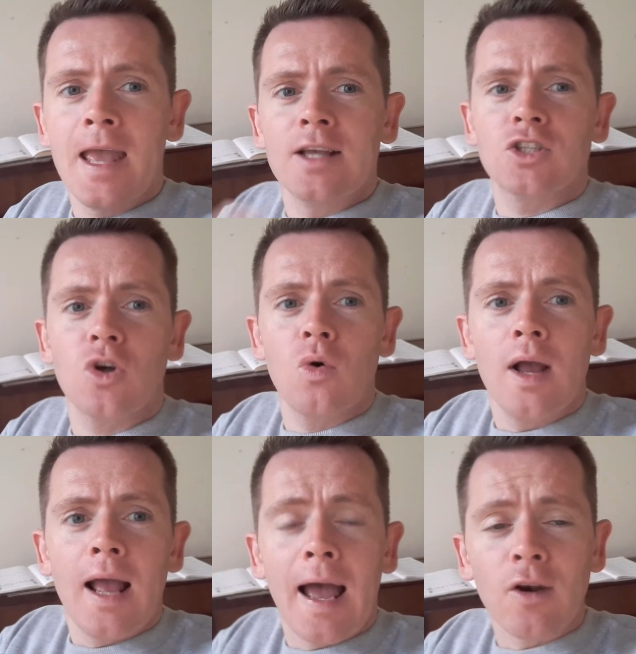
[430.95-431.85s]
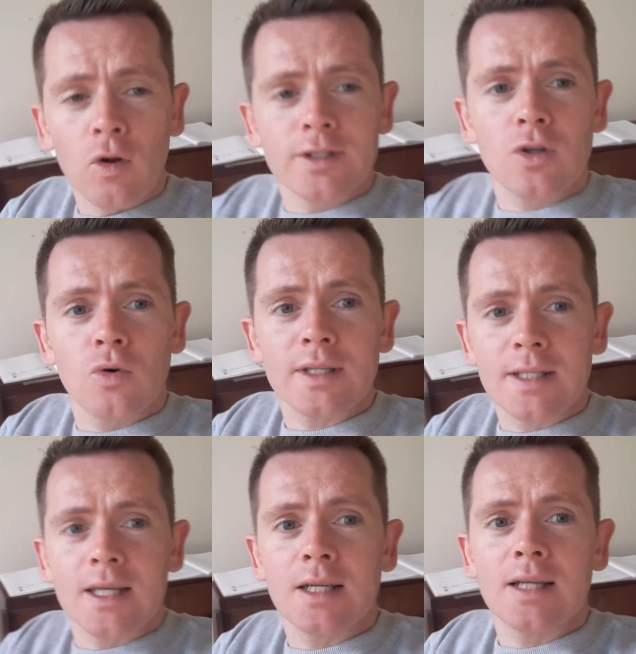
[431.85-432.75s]
So, and also
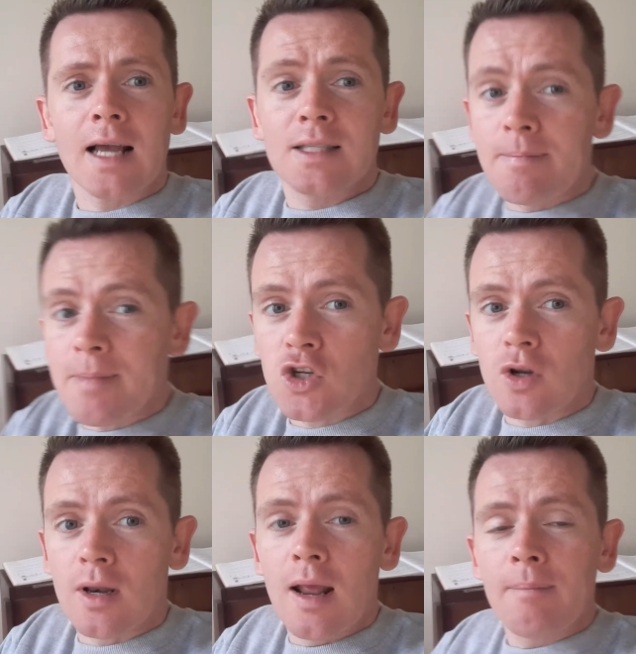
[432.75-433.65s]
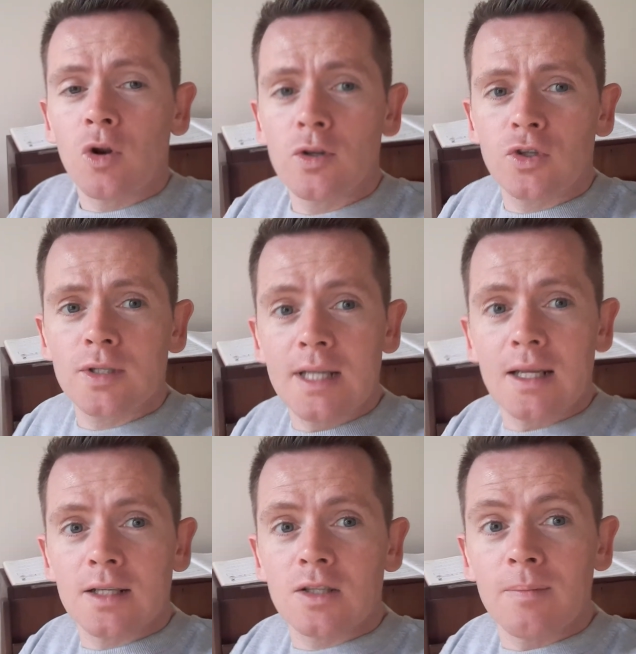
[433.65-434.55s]
see it as a mission, but also see
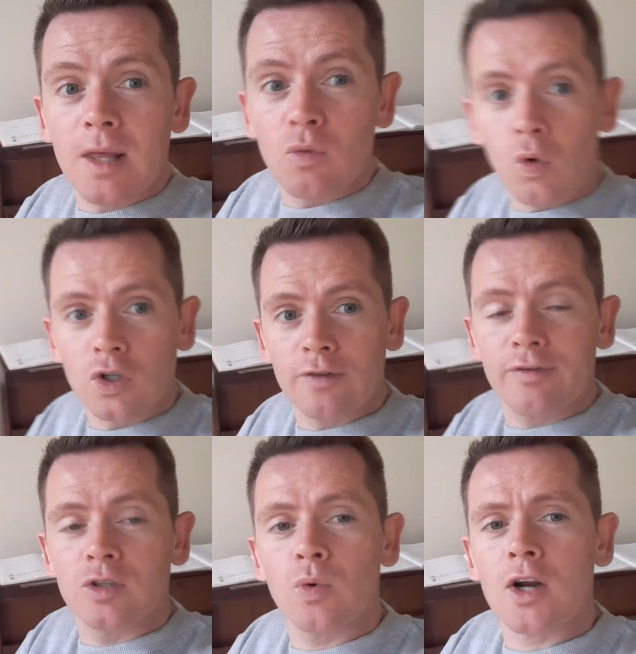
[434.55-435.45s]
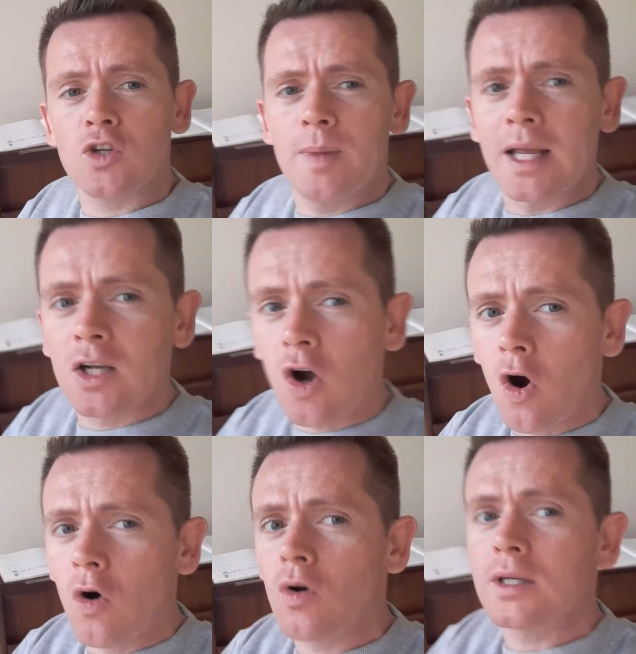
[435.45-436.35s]
it as something wonderful that we're actually being
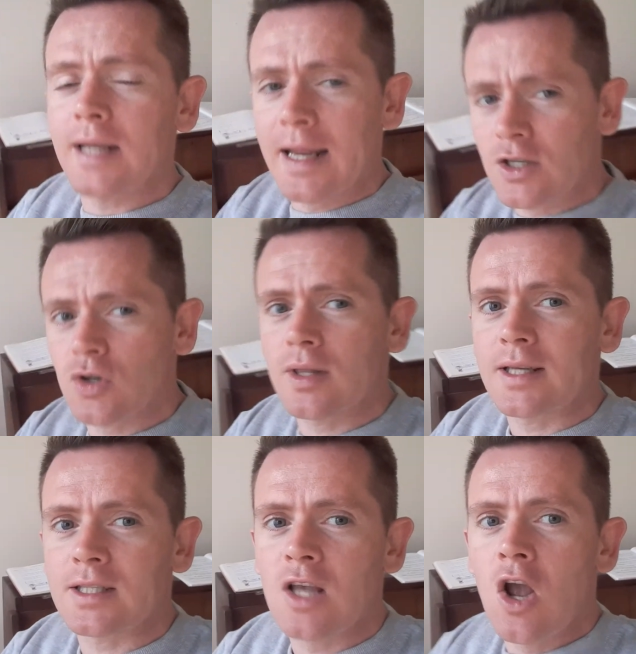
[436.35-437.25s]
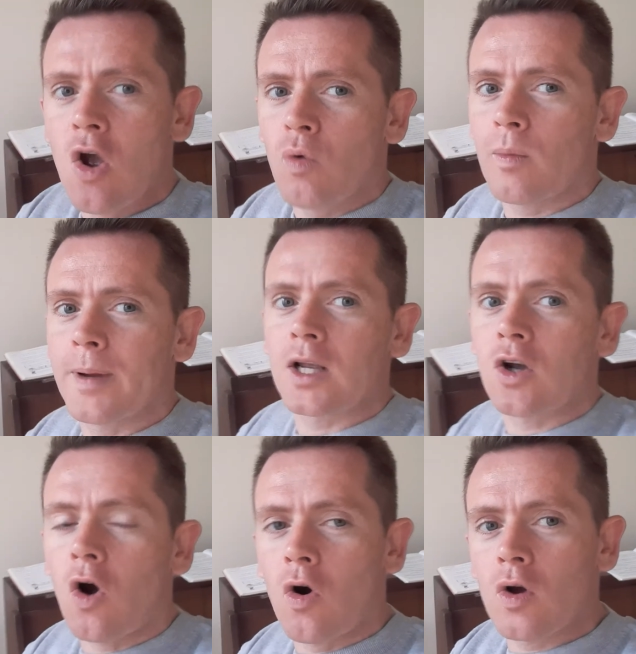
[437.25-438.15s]
called into this. We're being
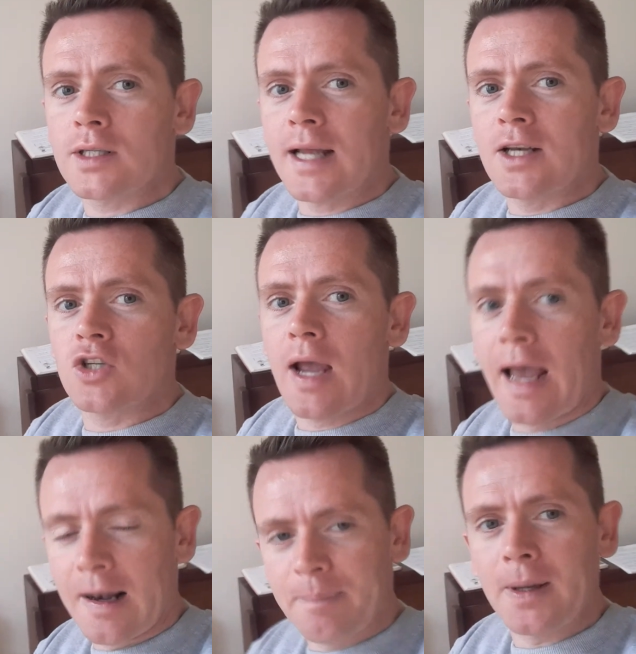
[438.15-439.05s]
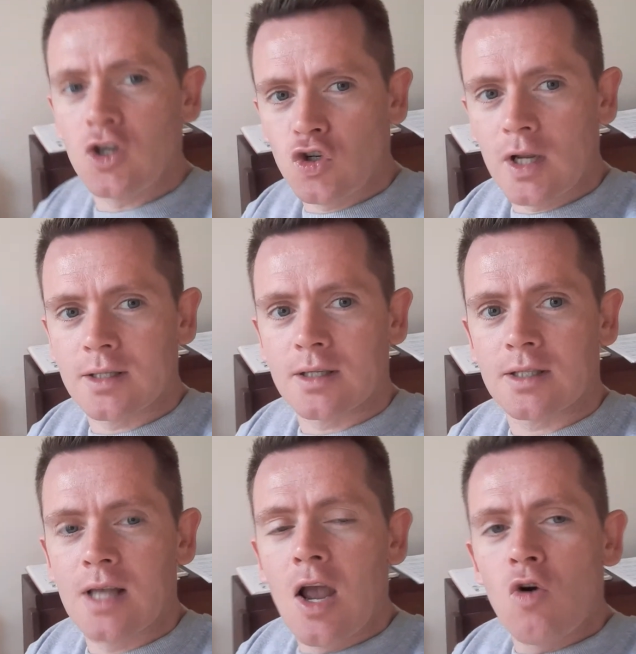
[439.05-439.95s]
called into helping
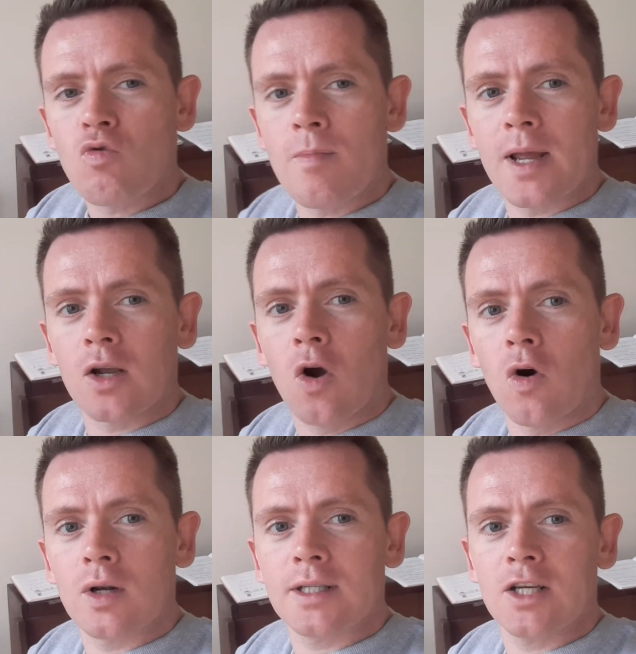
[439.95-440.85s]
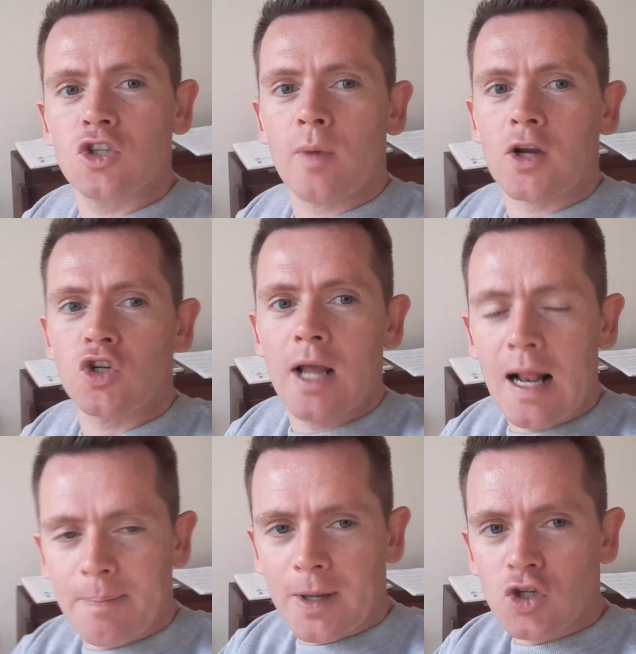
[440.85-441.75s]
Jesus. We're being called into actually
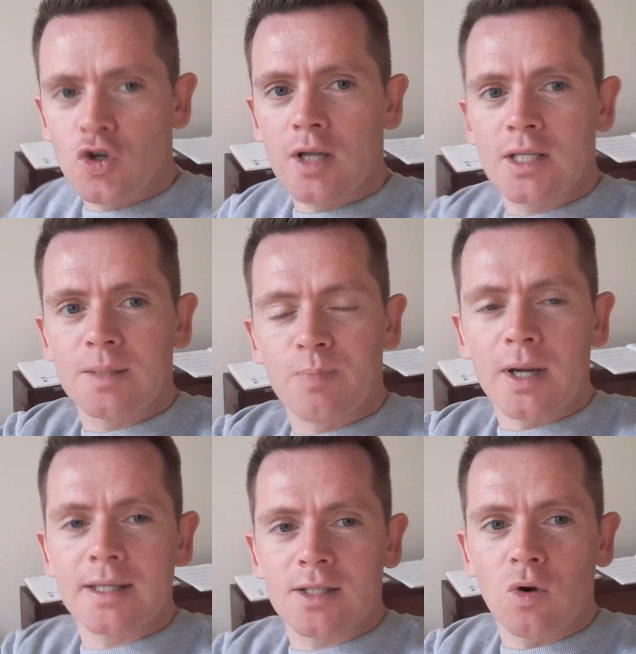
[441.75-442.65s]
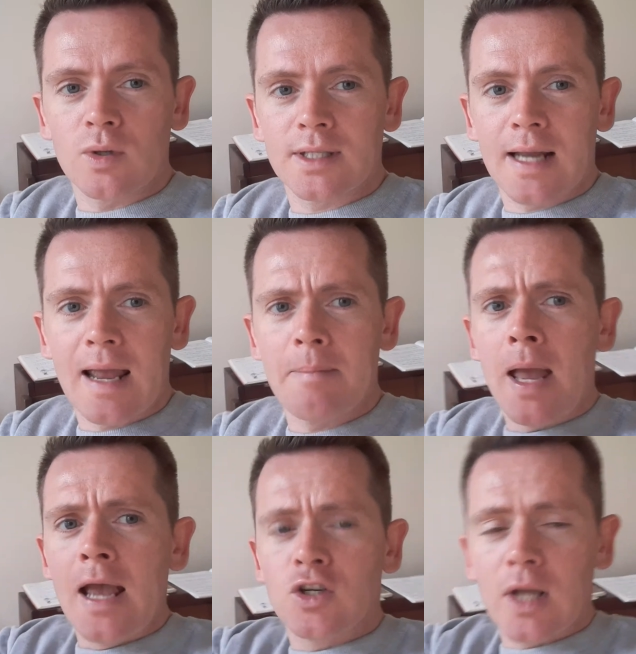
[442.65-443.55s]
helping Jesus bring souls to him,
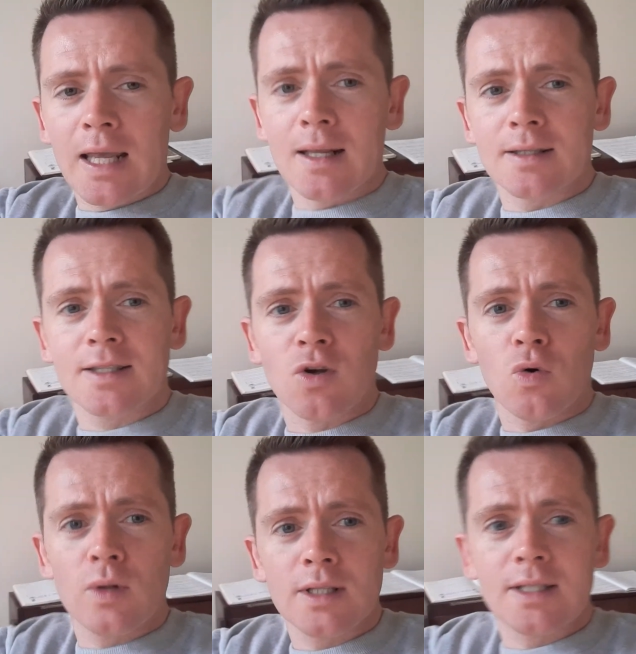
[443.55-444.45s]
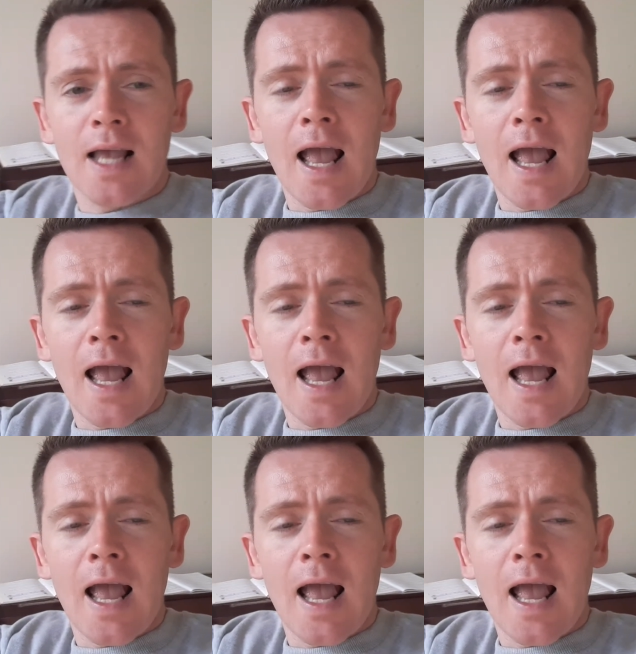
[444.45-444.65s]
to heal souls.